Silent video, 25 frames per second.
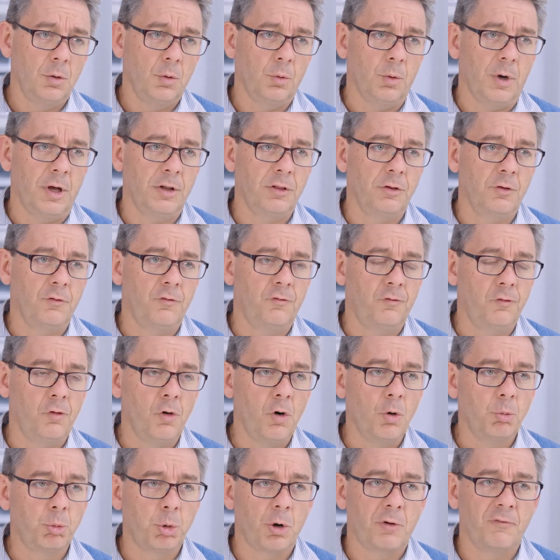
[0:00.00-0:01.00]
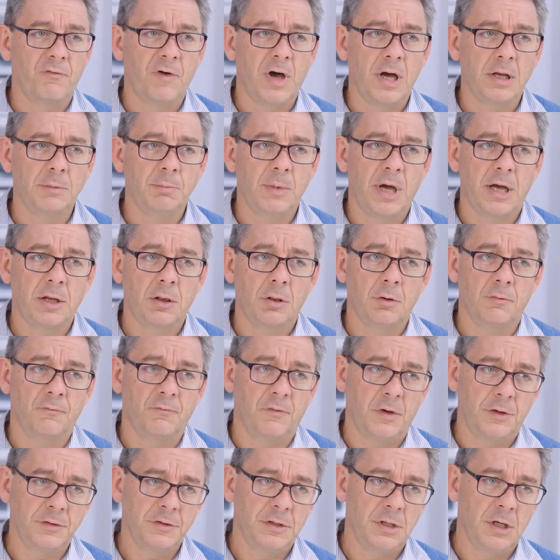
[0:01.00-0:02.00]
when the flow provided by the
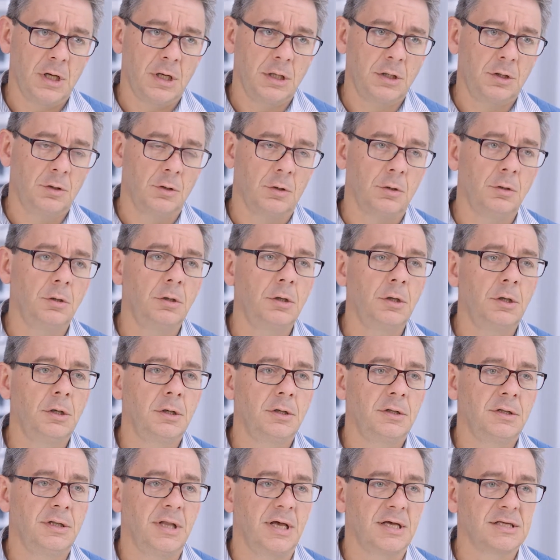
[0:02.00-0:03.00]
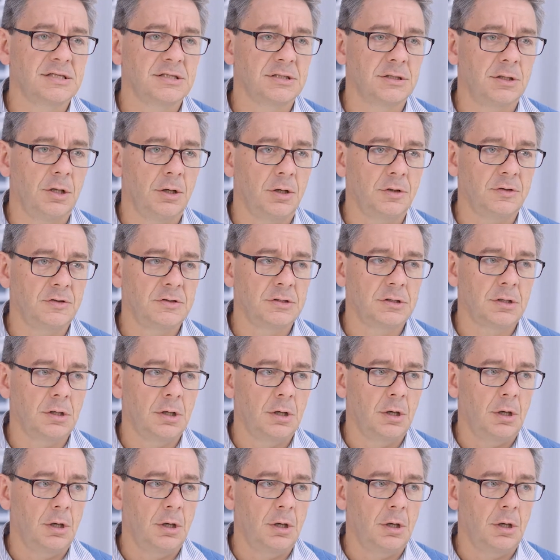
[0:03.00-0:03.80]
ventilator does not